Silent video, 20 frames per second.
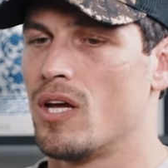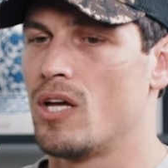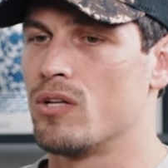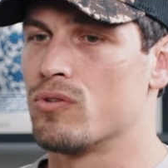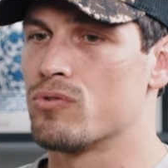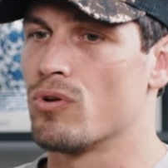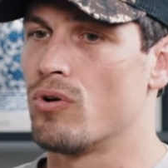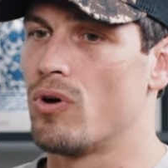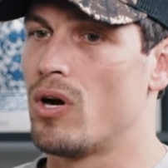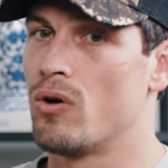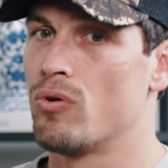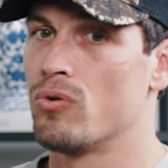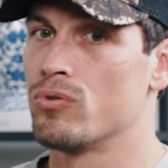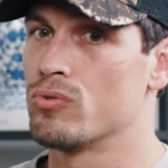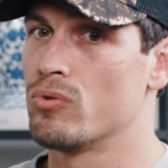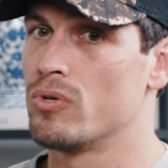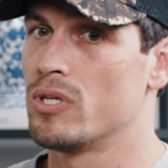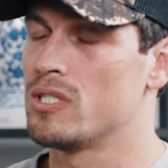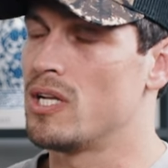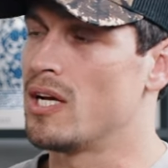and so I
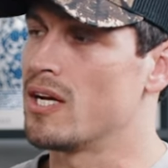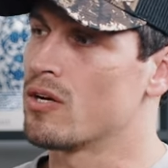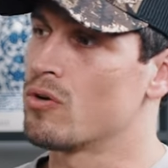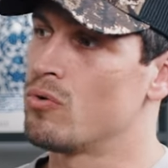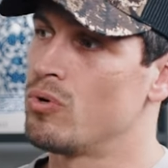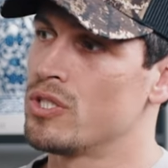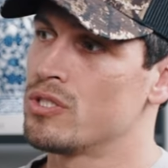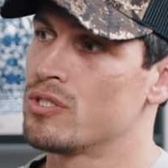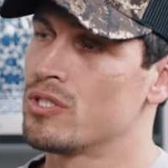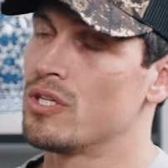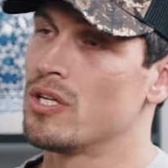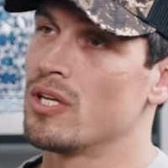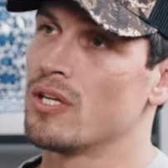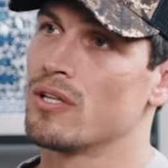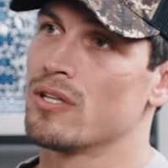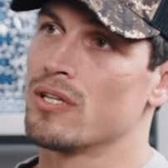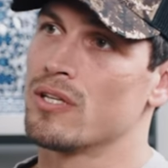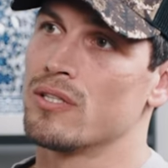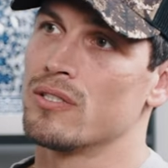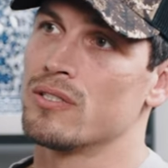was always like
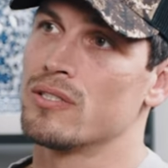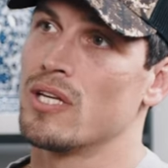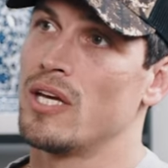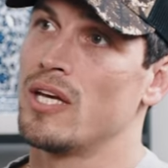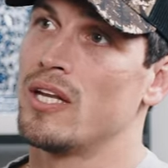questioning things,